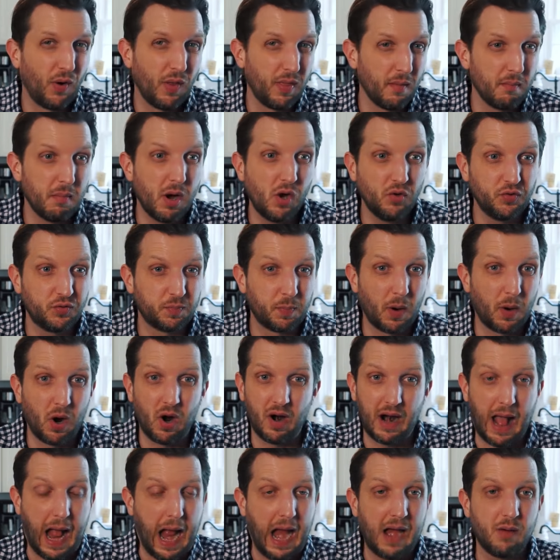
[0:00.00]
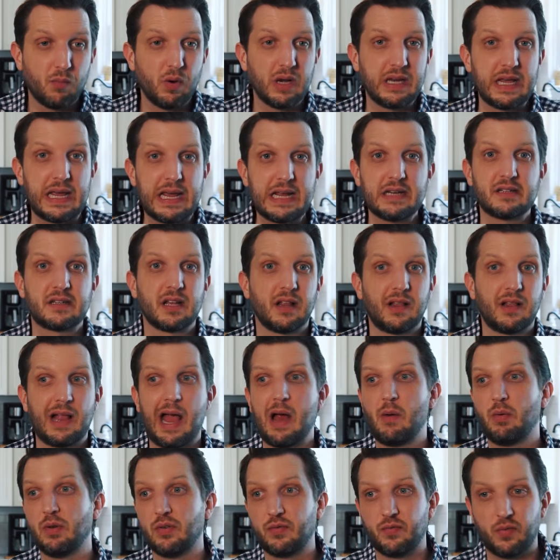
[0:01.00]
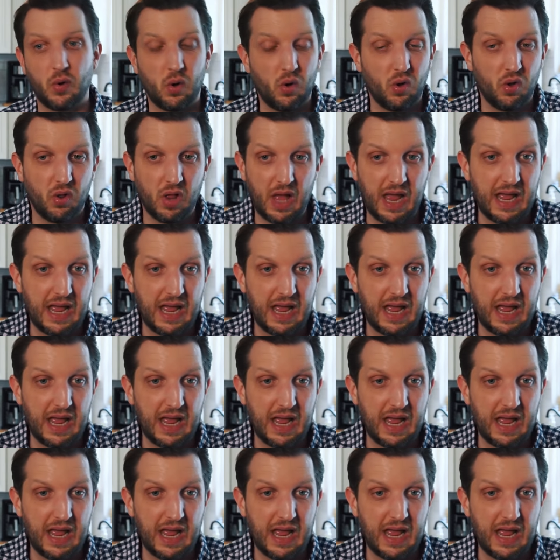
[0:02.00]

the most part, I would eat till I was full,